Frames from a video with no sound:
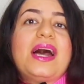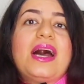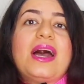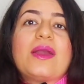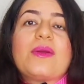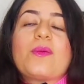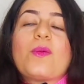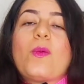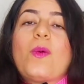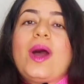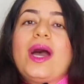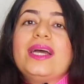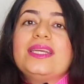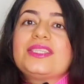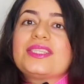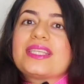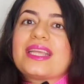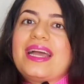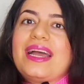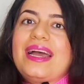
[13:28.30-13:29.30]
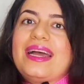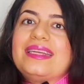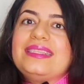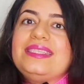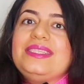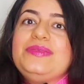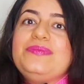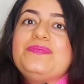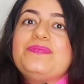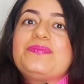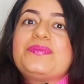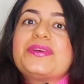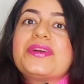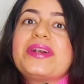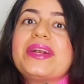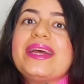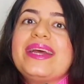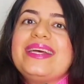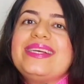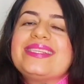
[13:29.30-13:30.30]
I watched an
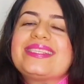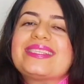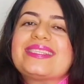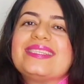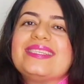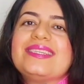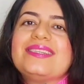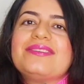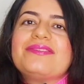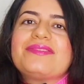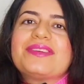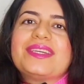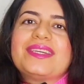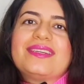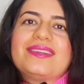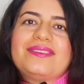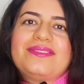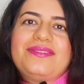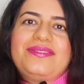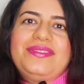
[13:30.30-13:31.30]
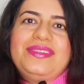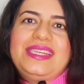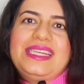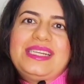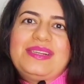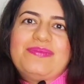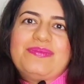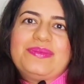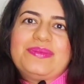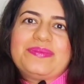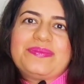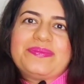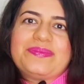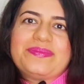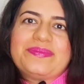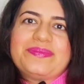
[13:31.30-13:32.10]
impressive film.